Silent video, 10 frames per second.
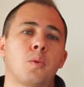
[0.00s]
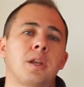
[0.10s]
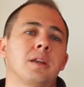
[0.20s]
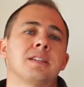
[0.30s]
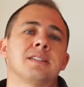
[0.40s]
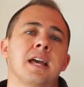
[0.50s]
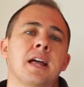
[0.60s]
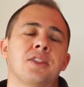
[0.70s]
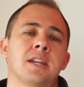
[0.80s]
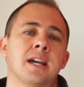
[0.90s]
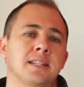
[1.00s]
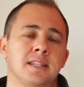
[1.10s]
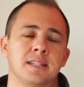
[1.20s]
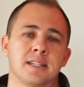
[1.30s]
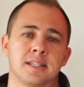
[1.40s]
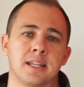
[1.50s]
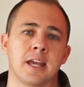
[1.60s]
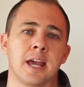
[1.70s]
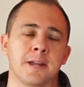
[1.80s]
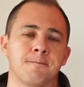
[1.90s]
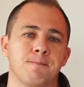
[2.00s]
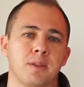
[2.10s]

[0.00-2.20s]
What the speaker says: way to his death in 1968.